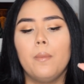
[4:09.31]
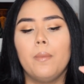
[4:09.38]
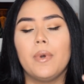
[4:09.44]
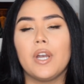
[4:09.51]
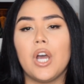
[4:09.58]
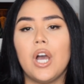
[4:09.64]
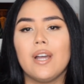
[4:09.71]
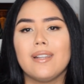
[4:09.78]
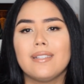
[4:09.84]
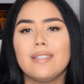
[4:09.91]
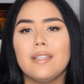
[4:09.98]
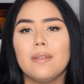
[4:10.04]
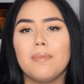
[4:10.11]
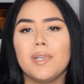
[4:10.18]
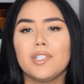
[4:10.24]
But
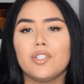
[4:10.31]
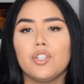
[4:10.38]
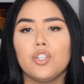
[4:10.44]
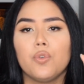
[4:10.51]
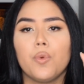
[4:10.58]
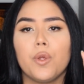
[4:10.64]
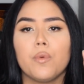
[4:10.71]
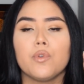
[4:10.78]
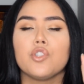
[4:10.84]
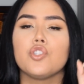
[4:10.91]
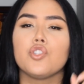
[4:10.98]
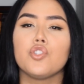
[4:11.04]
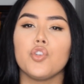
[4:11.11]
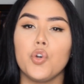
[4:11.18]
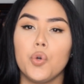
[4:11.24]
honestly, the mesh underwear was
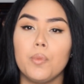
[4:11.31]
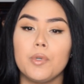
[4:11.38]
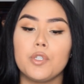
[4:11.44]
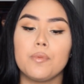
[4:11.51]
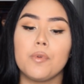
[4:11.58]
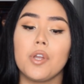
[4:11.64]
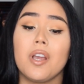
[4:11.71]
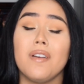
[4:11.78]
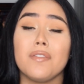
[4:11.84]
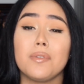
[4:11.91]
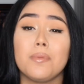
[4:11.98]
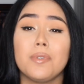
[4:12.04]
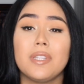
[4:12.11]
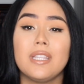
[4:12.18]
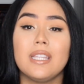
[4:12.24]
so much more
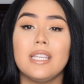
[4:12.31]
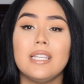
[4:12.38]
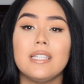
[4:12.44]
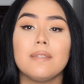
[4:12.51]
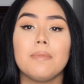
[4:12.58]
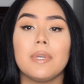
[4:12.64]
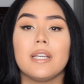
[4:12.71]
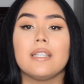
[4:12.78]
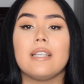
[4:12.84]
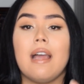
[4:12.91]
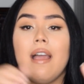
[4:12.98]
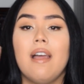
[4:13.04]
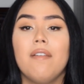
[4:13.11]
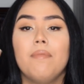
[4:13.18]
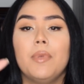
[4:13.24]
comfortable than these because
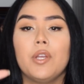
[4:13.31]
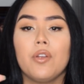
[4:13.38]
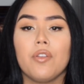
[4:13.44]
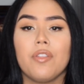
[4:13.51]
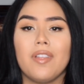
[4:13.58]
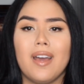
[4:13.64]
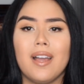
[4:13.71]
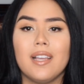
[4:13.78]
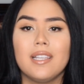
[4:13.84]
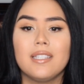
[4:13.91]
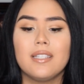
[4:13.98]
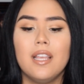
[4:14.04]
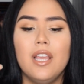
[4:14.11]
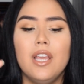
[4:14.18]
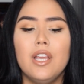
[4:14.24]
I have bigger thighs.